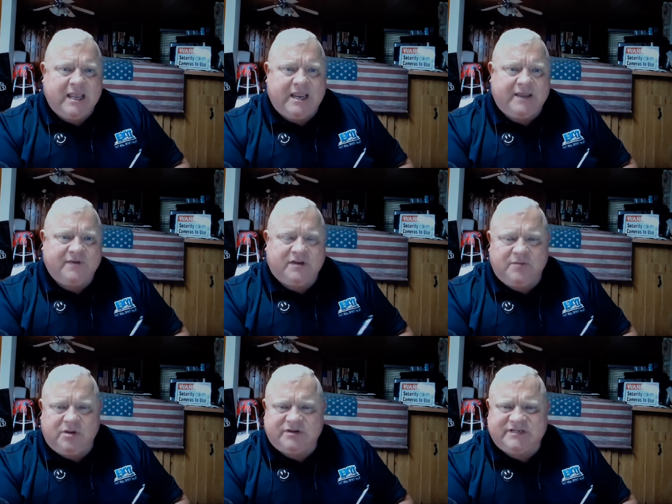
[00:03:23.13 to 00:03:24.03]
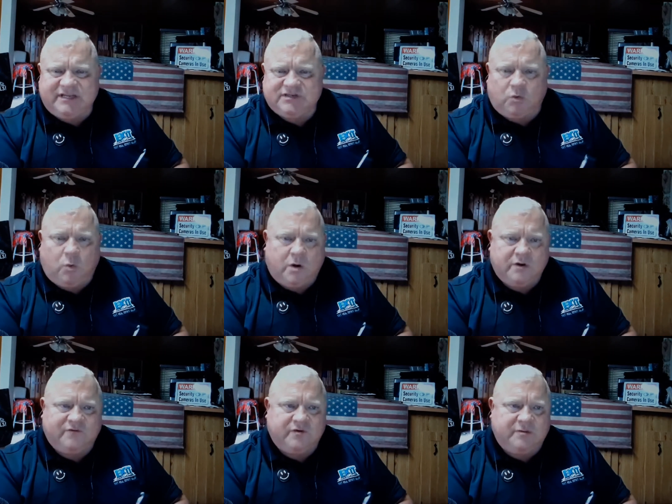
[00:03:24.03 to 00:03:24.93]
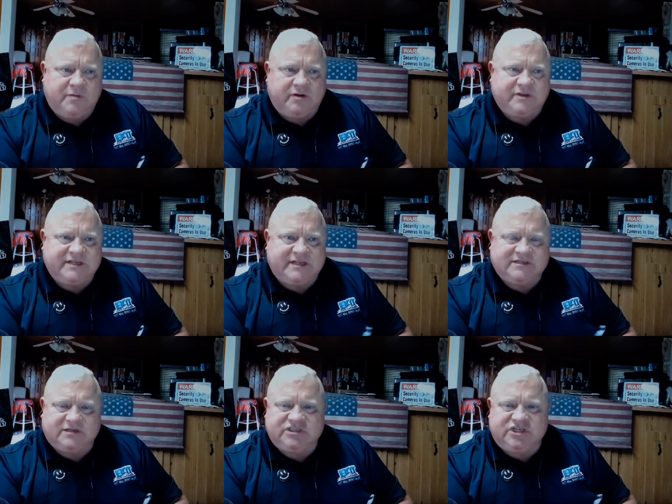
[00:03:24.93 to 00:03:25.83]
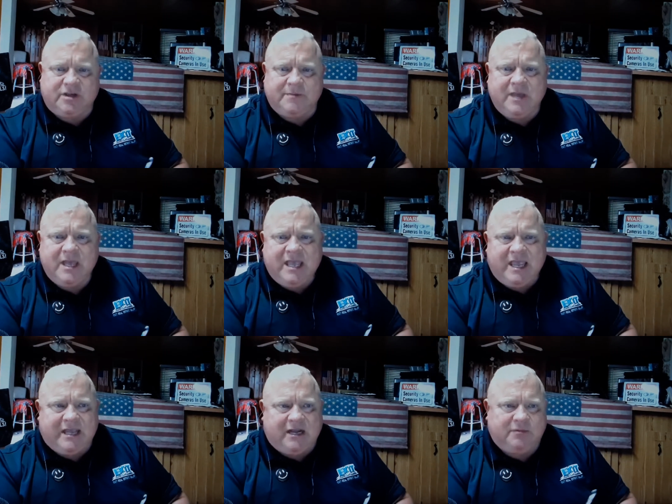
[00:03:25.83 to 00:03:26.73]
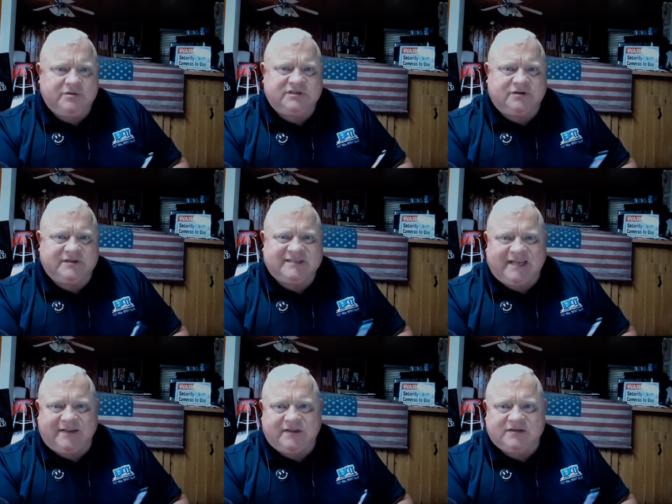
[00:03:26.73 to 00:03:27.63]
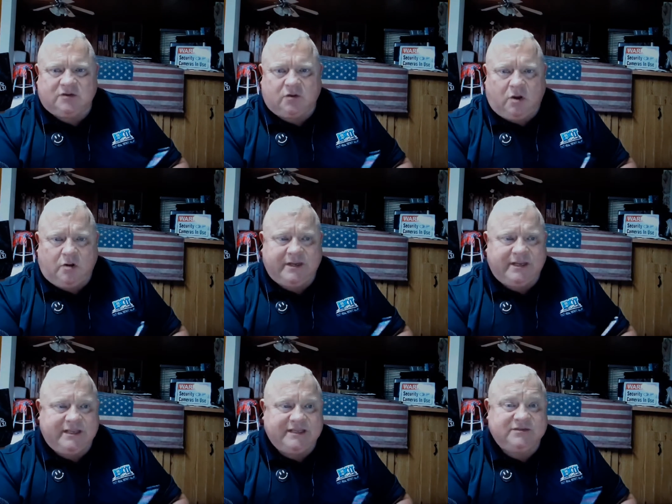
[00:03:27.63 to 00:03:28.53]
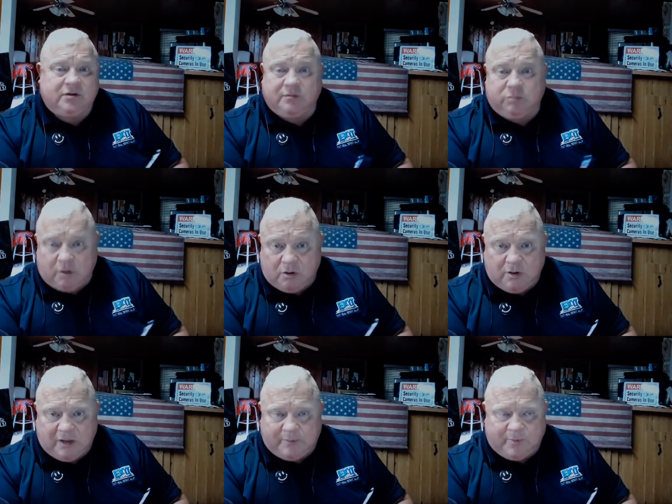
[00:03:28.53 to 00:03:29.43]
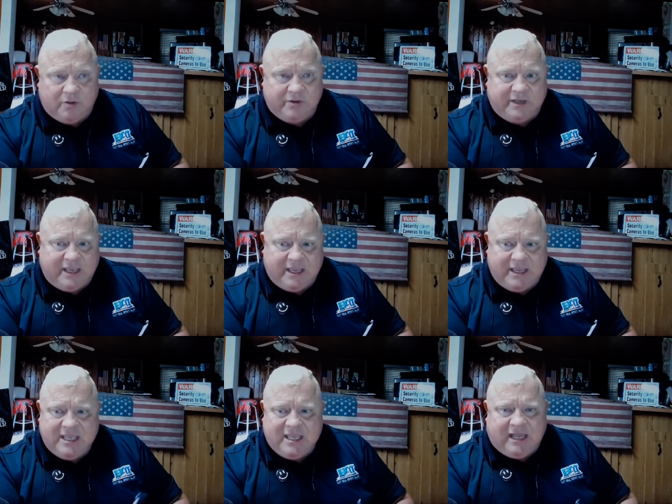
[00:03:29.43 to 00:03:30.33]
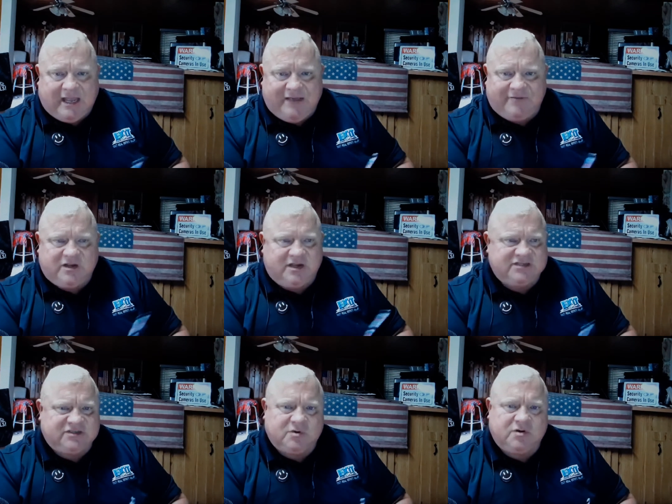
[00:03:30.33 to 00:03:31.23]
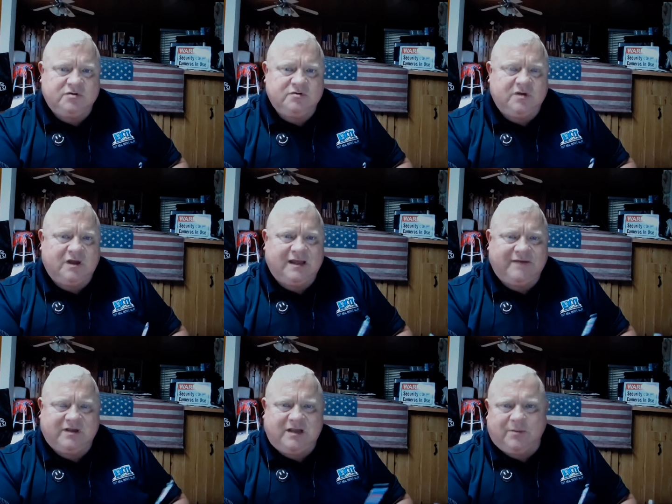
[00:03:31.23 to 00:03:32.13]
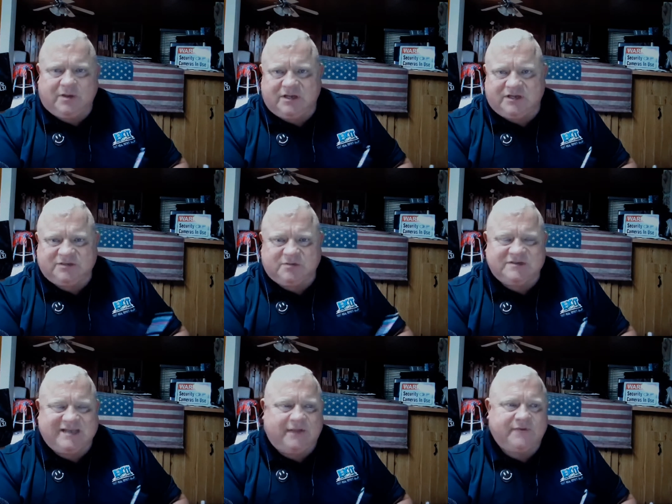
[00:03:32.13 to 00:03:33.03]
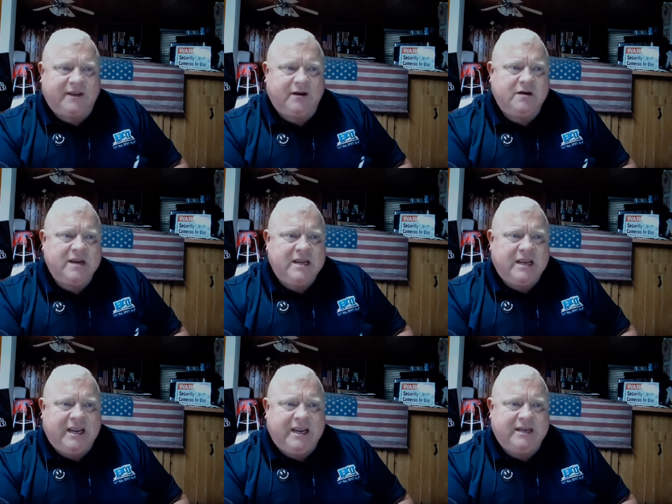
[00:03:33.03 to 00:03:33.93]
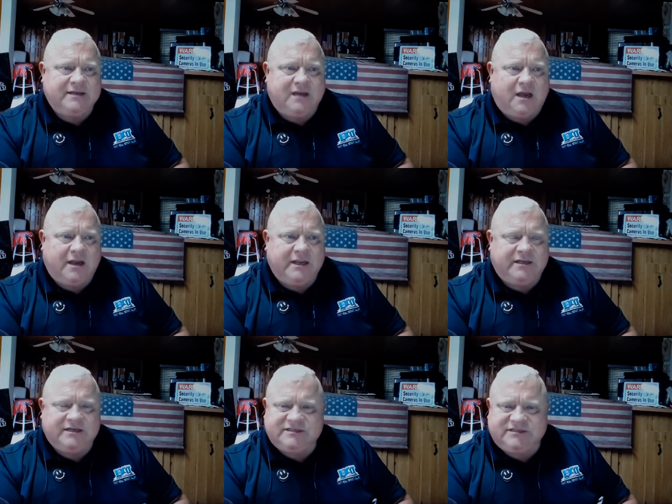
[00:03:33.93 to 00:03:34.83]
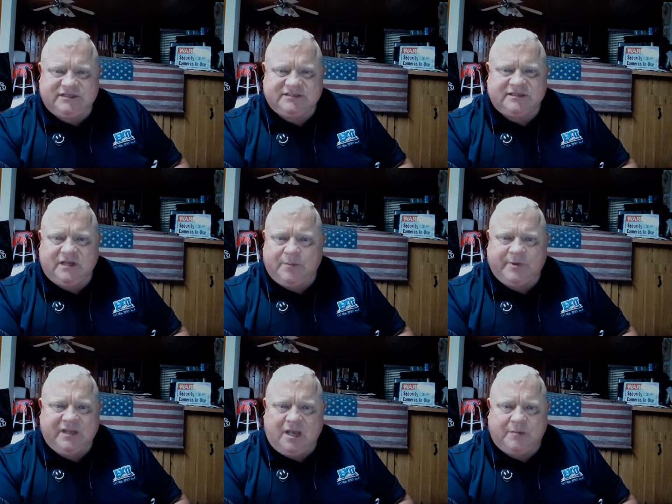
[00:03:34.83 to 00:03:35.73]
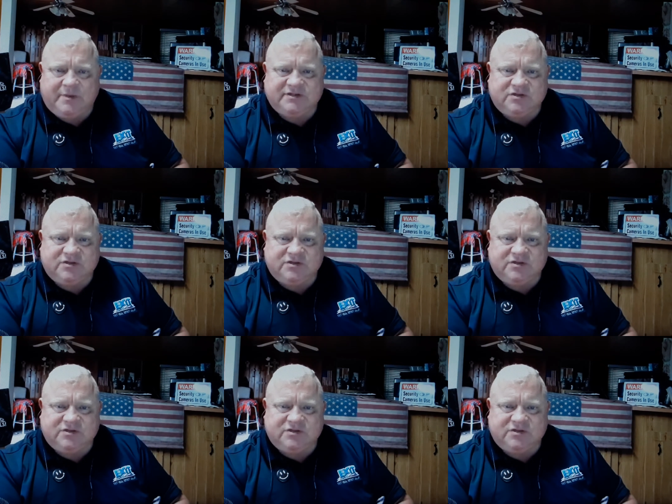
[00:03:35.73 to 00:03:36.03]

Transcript: And the community is a wonderful community. It's a gym, and I'm just going to say this, Lottie is going to blow up, okay? I have a couple of customers out there, and it is just an up and coming.